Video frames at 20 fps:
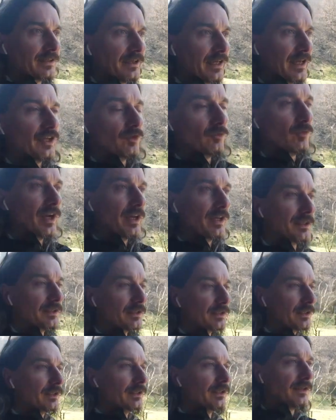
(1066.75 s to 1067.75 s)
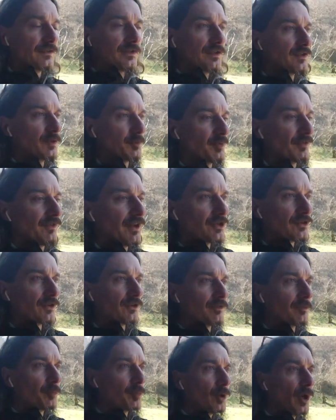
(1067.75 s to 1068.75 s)
anyway? It's just a provision
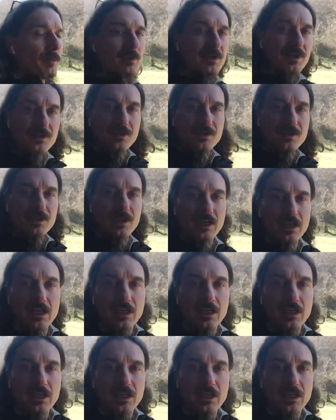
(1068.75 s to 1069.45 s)
of a promise.